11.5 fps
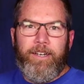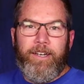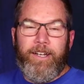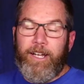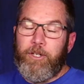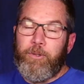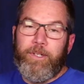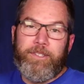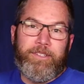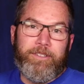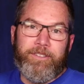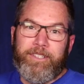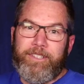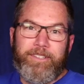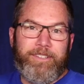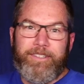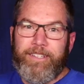And I knew instantly
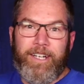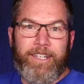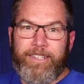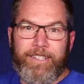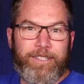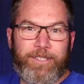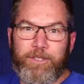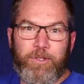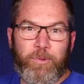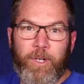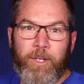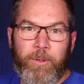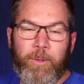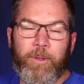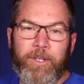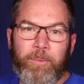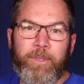that this is where we
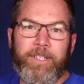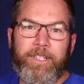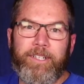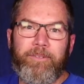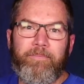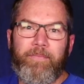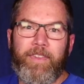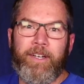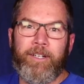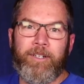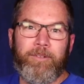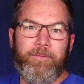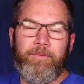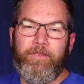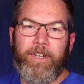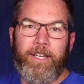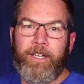were going to be.
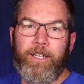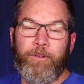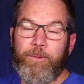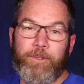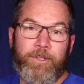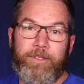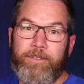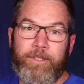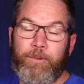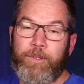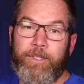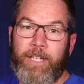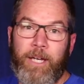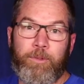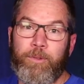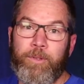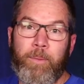It was
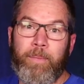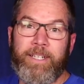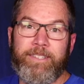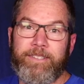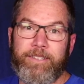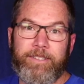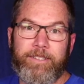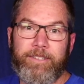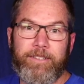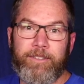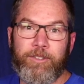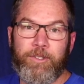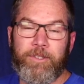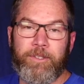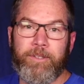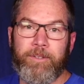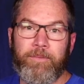absolutely amazing,
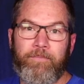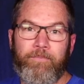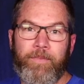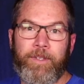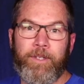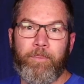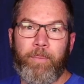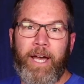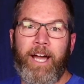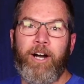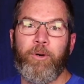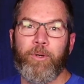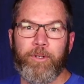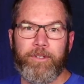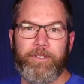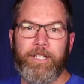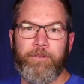just the
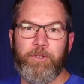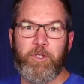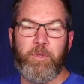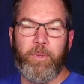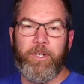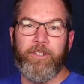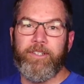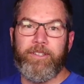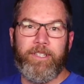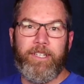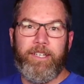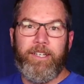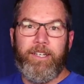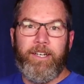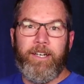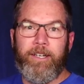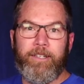power of the Spirit
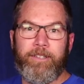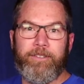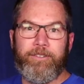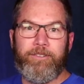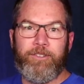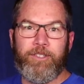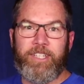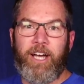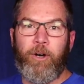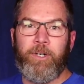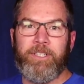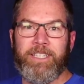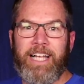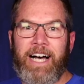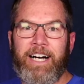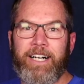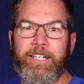and just how
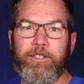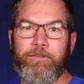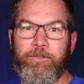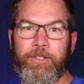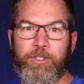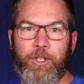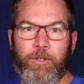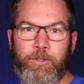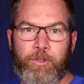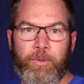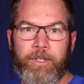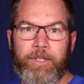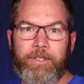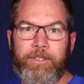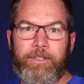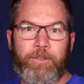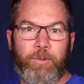alive the church
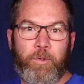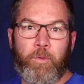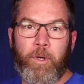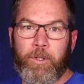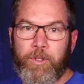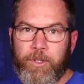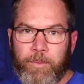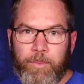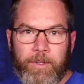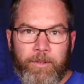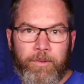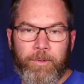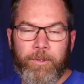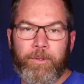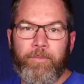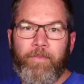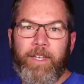was through worship and
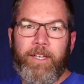through